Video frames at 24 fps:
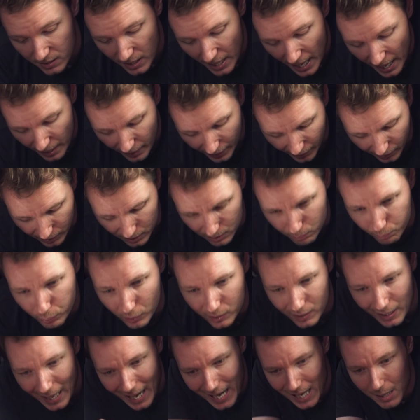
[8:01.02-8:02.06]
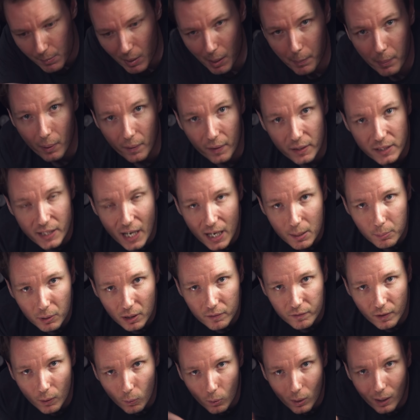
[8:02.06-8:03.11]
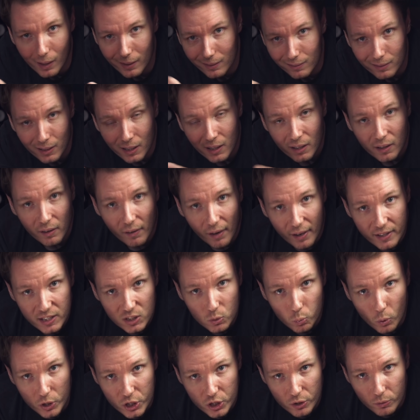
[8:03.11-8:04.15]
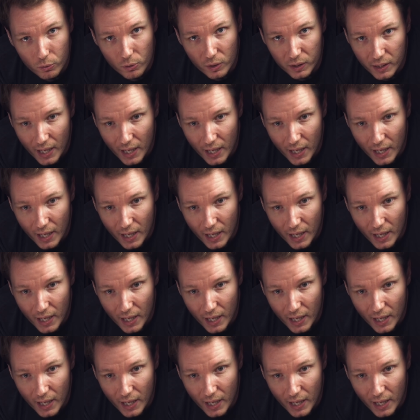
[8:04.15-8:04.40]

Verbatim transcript: as that, and I can just put the ATEM up on the table if I want, and switch through